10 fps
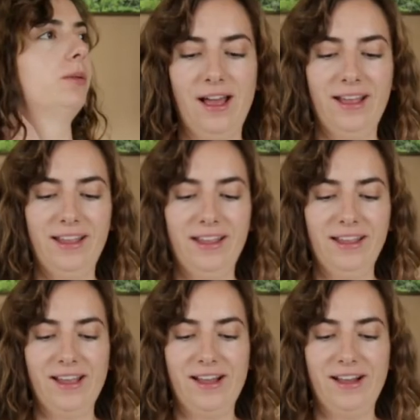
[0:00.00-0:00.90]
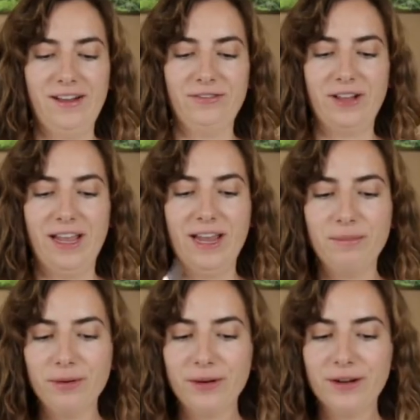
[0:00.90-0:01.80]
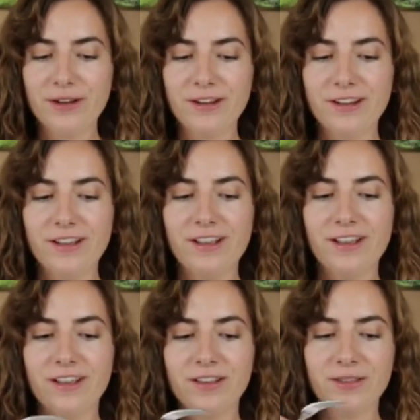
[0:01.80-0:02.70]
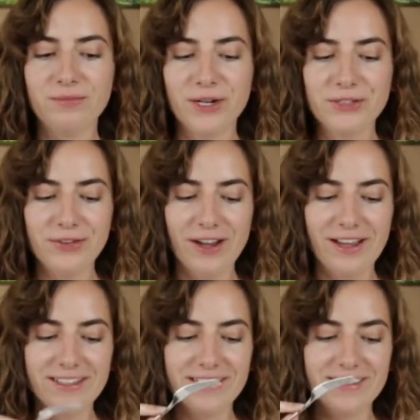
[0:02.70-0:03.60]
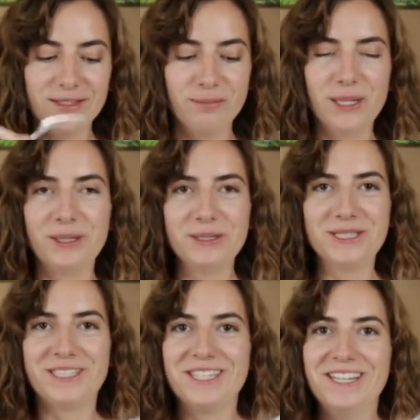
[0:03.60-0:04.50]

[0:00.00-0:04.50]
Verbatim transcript: I have a hamburger, some french fries, and some pickles.